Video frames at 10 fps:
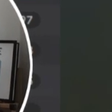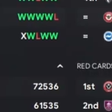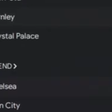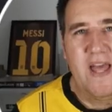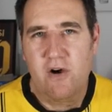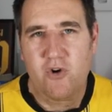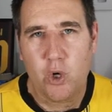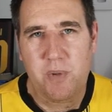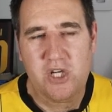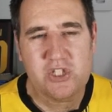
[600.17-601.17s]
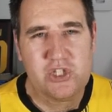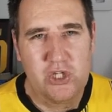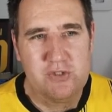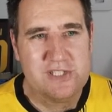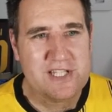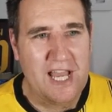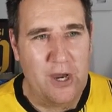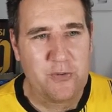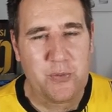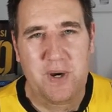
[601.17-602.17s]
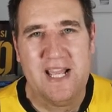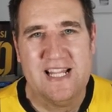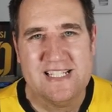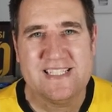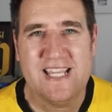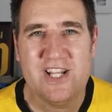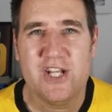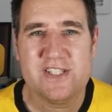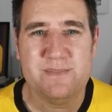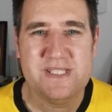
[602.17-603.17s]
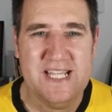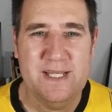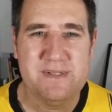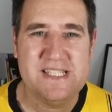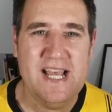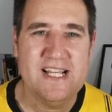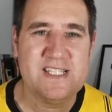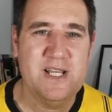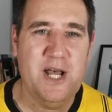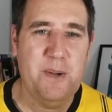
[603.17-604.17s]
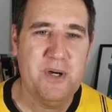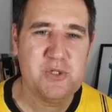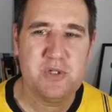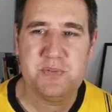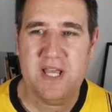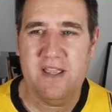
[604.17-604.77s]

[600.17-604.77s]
Now I've got my excuses out the way, let's take a look at some team stats. Most points per game,